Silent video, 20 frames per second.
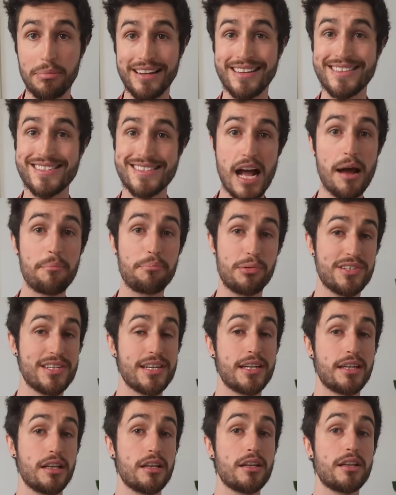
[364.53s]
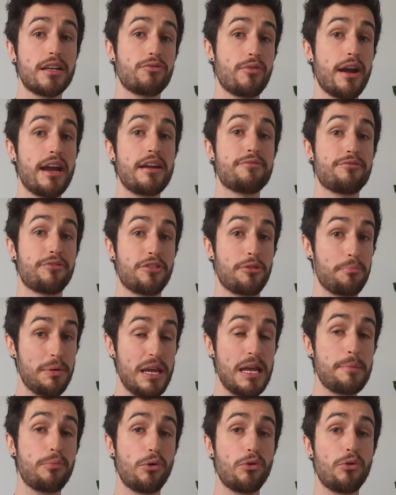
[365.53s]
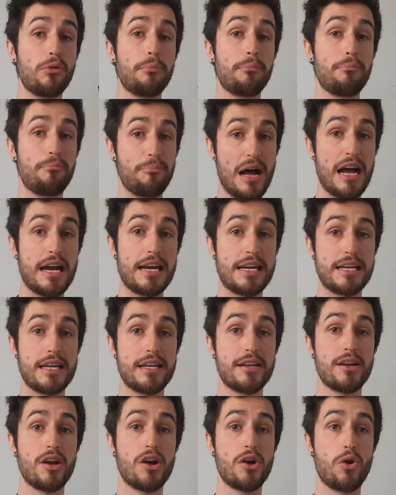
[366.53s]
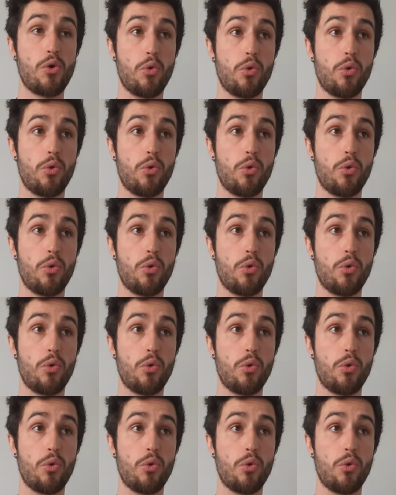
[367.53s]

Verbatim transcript: but it's not particularly great for the people buying it